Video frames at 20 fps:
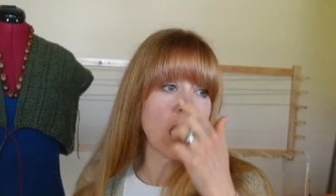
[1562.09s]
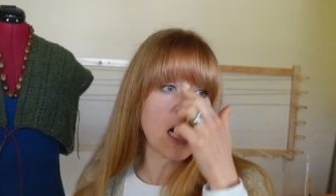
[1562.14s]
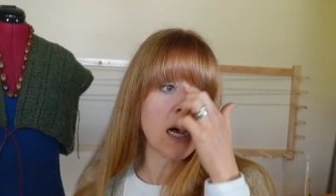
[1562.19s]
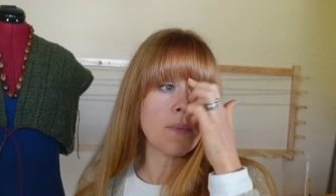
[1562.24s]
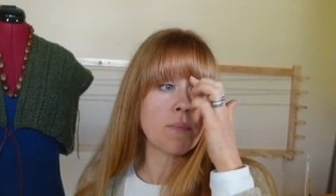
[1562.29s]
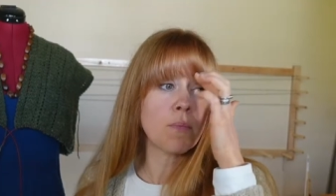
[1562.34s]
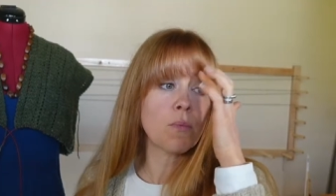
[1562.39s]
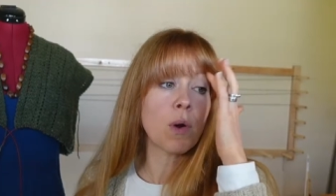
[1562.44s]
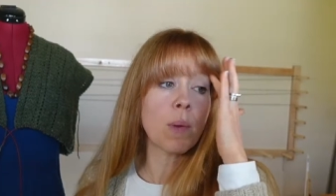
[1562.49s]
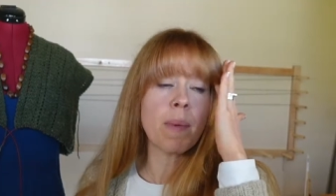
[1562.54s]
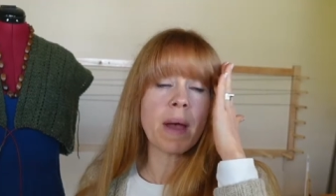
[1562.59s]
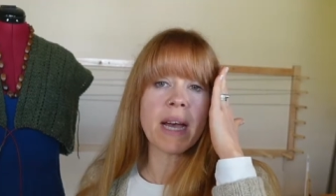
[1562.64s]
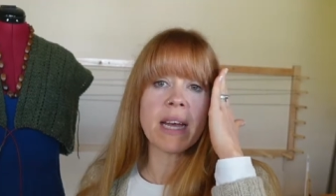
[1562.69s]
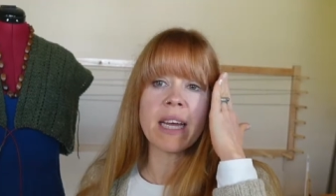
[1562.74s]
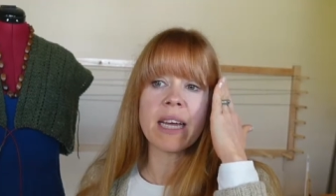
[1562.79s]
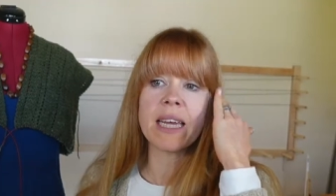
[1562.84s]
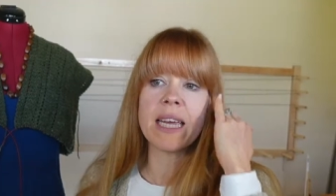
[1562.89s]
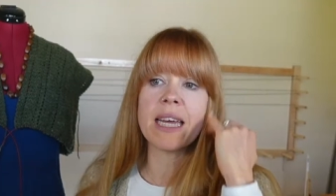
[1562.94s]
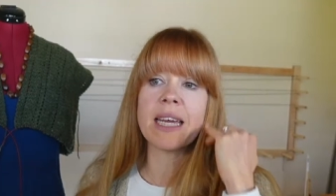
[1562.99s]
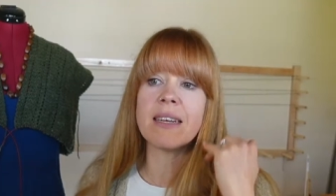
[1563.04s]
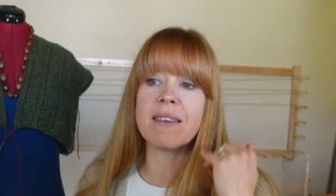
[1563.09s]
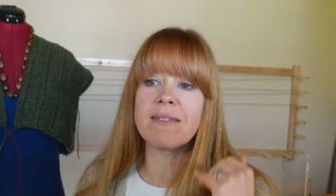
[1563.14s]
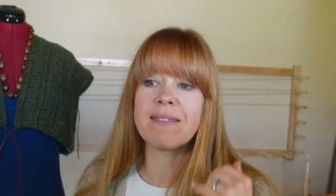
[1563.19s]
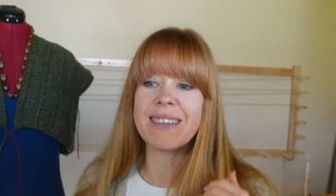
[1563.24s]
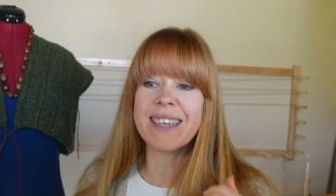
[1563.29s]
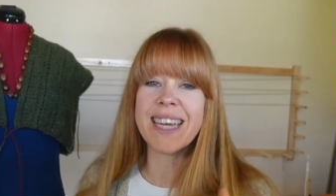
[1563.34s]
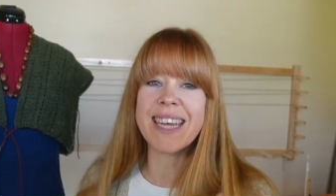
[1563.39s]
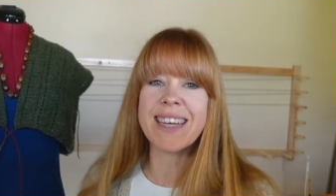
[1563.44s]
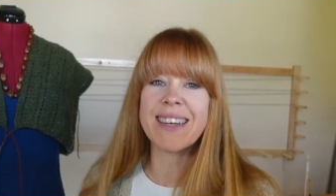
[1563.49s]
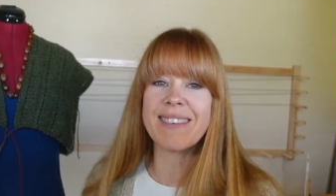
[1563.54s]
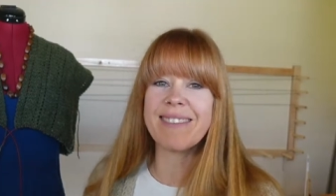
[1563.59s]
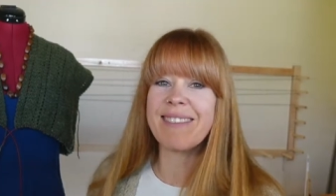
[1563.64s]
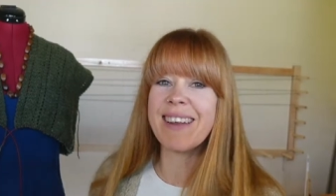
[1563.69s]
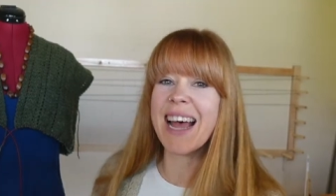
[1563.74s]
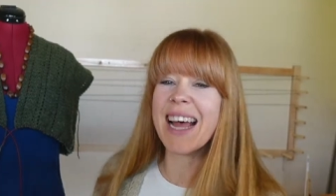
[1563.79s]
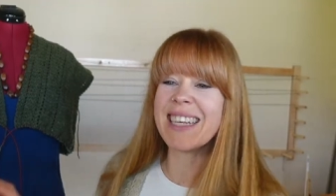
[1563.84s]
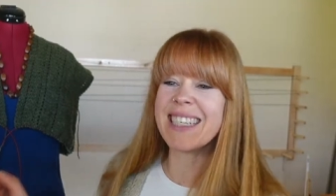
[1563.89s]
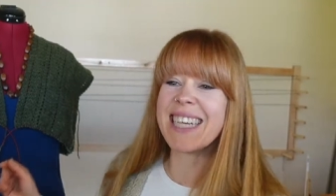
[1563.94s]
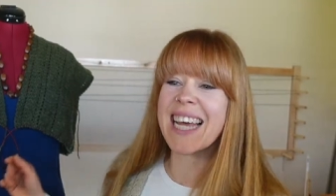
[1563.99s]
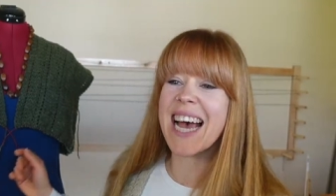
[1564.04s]
Um, Rebecca can, can
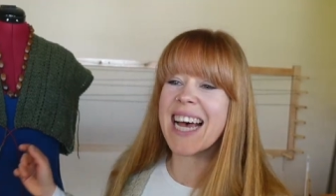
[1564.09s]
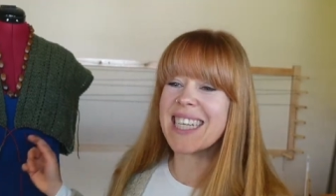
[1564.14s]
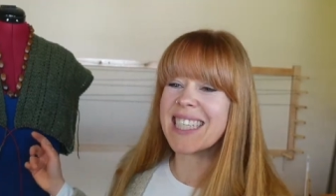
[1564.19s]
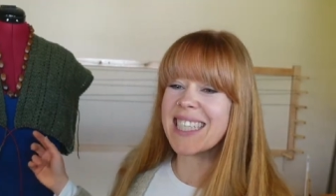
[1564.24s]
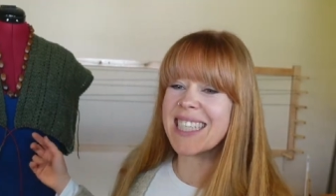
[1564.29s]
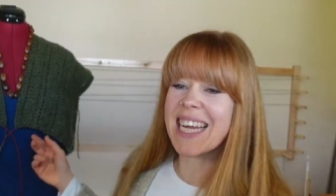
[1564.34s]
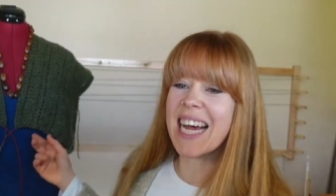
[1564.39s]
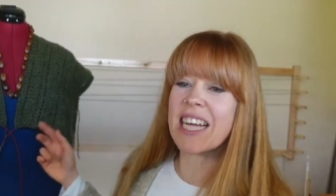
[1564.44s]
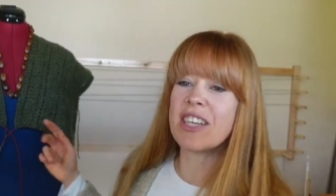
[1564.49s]
attest,